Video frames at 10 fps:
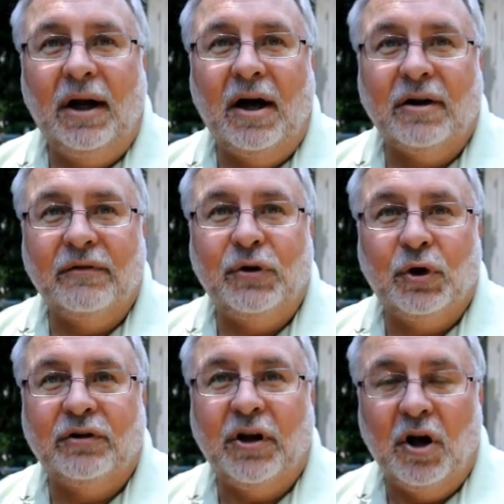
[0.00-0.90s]
out of
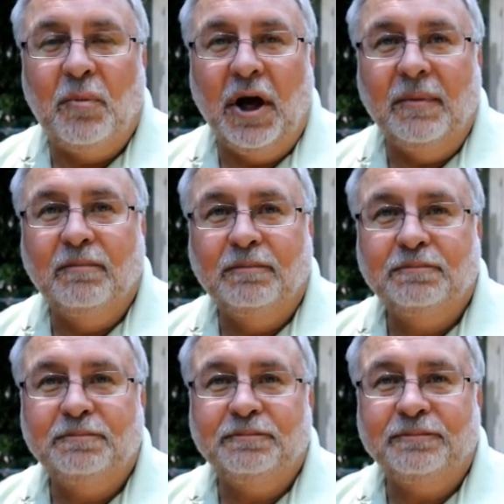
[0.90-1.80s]
your tailpipe.
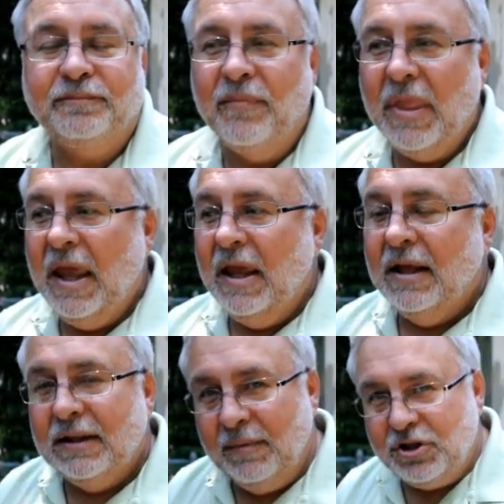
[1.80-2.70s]

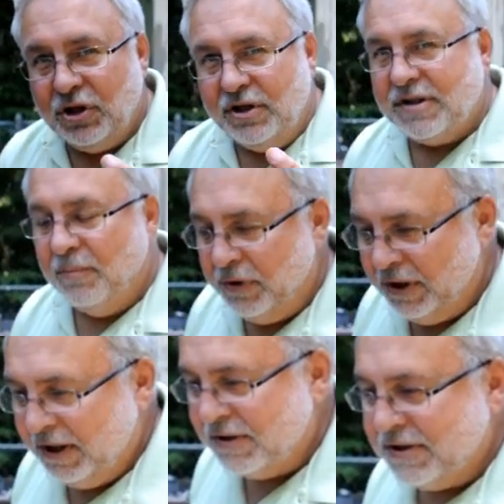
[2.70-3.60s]
Let me show you something
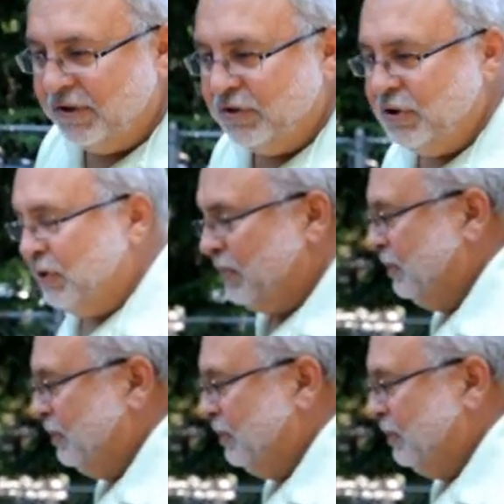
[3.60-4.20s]
else here too.